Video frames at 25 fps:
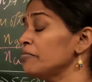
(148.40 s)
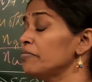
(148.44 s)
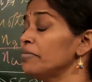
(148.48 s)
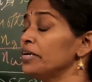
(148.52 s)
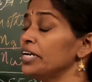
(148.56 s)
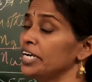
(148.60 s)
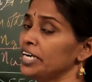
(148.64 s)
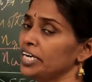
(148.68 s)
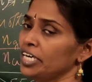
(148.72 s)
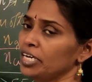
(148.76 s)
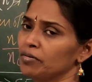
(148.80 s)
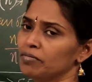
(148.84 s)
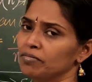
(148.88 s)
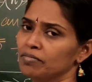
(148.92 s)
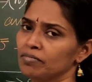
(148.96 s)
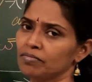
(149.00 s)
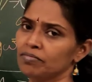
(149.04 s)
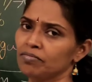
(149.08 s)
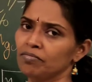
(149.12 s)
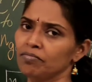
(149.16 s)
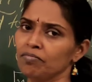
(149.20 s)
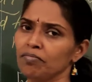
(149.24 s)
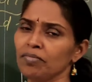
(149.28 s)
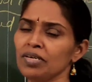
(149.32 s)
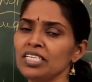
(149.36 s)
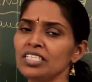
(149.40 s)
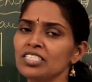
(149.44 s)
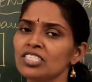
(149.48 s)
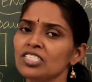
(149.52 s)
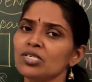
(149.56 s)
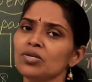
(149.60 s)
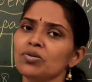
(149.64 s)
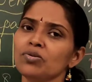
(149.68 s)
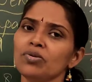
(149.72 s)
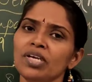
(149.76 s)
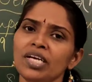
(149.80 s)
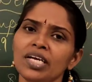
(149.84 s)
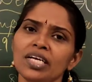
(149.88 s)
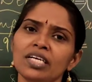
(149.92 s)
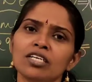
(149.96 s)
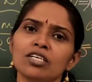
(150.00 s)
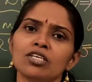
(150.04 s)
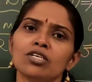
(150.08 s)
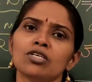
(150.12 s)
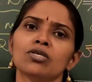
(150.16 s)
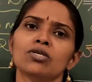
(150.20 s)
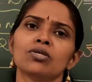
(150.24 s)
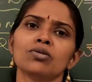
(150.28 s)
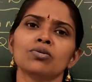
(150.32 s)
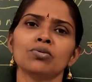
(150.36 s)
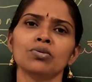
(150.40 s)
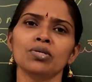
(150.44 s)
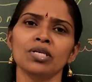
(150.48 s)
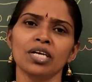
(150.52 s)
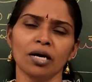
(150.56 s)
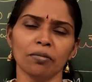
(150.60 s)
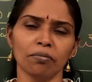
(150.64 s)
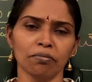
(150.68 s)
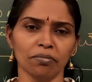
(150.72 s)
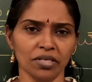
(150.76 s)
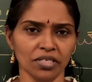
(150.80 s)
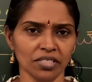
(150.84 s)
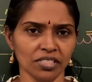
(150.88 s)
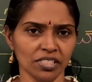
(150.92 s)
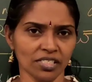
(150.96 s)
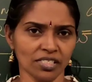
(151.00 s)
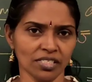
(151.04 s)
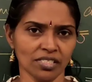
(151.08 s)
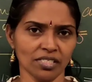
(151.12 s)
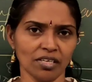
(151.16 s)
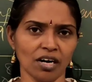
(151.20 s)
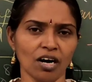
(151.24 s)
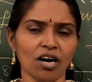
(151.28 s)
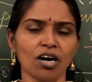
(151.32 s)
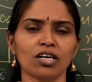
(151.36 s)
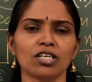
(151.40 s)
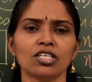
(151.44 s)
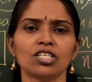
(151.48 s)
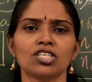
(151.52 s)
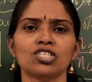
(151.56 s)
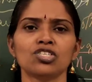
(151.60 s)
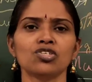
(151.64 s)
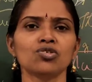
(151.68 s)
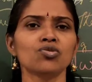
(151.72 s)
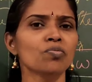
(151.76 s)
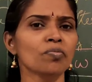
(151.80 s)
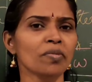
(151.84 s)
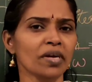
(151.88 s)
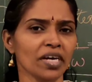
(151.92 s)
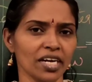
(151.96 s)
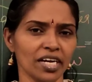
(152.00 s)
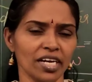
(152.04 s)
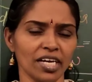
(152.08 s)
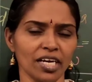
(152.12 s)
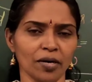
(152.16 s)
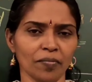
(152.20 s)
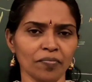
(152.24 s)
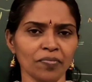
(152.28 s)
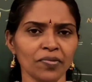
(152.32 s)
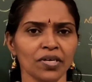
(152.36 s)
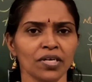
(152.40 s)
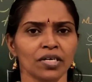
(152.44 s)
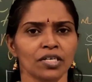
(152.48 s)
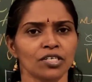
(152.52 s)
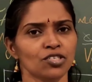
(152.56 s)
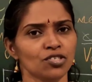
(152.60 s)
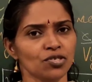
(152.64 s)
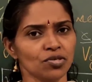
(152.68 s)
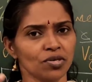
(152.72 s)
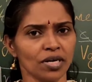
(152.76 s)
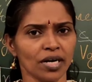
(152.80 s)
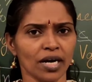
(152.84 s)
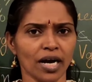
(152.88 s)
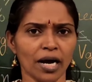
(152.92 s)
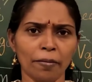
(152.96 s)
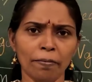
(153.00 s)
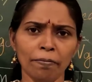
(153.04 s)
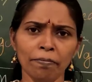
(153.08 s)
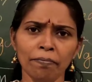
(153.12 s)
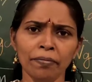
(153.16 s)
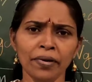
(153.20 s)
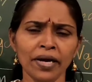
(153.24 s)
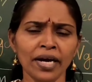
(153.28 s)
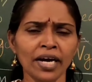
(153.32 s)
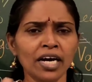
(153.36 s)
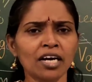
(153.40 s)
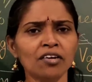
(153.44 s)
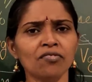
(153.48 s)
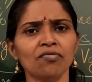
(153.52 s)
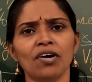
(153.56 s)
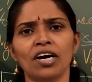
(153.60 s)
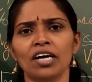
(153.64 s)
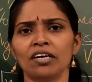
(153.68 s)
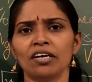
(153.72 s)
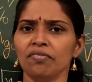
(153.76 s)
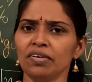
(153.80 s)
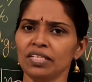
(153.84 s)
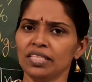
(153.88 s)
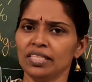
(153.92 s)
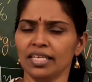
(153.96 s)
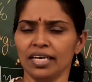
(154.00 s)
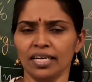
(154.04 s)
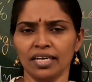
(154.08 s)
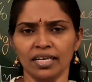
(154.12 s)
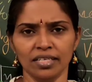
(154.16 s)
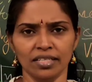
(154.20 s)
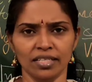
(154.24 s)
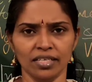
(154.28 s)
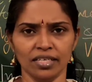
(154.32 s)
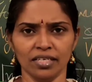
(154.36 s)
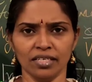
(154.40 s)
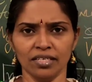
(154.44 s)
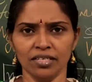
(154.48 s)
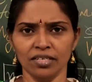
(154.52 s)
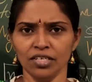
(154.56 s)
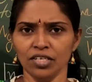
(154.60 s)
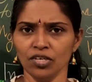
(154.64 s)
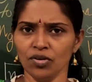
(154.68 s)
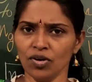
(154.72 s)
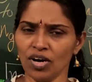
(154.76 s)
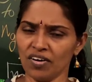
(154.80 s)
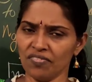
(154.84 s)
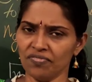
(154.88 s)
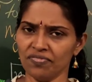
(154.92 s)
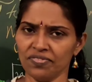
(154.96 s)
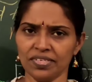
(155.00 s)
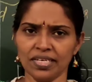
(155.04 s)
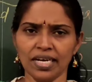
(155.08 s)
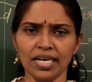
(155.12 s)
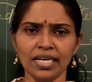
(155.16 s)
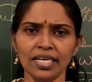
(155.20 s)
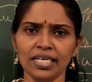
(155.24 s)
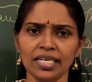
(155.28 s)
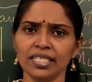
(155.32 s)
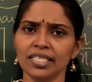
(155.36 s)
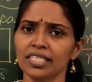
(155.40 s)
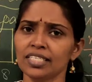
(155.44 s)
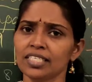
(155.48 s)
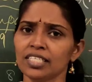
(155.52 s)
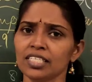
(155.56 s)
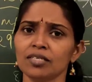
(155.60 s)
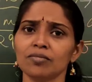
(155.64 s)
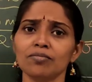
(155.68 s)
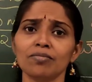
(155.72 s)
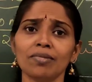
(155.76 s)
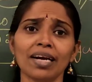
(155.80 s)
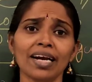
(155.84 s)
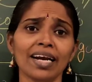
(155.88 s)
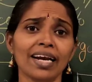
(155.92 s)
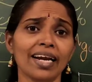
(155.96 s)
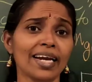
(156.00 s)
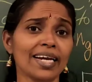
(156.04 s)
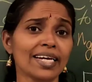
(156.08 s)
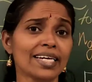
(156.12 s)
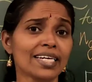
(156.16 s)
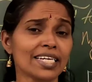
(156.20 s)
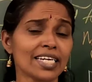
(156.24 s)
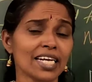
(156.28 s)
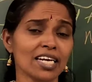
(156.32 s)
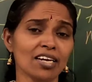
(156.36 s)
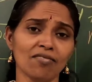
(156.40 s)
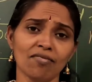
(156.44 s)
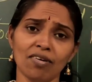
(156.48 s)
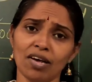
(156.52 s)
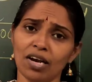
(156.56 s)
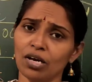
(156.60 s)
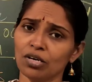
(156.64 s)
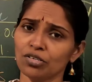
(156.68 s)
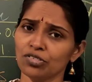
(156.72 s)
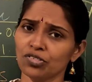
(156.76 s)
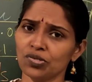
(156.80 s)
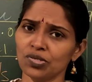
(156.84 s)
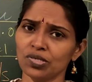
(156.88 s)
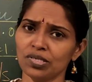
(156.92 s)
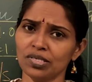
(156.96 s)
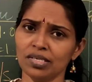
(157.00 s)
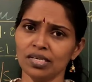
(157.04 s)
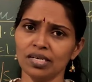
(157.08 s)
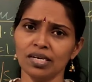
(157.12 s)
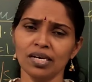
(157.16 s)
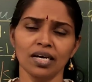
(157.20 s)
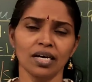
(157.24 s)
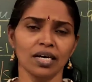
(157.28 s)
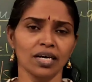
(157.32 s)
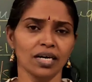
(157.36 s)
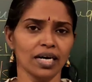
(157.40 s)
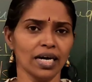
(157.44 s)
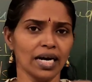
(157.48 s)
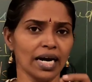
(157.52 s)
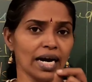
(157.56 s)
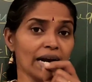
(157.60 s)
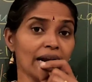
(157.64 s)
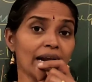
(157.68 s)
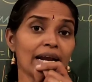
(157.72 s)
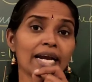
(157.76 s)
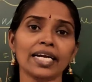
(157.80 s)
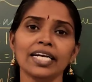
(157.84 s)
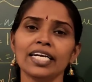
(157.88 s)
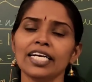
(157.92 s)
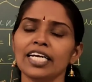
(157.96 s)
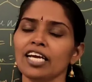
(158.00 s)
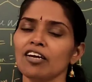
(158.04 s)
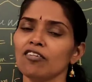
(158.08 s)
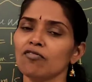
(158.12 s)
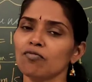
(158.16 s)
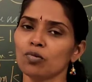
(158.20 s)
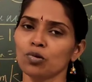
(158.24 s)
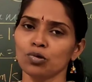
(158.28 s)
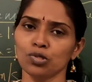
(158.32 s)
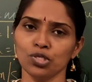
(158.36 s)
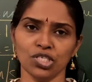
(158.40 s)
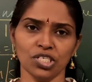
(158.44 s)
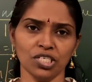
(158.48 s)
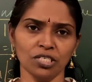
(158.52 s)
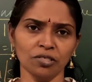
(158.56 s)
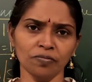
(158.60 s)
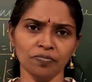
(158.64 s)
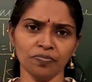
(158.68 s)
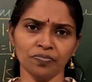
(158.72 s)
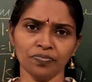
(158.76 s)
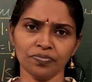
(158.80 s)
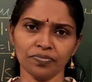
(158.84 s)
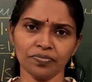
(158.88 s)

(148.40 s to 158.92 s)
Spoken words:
medium means you need two numbers or two medium to compare one with another. You have studied the term relative velocity, relative motion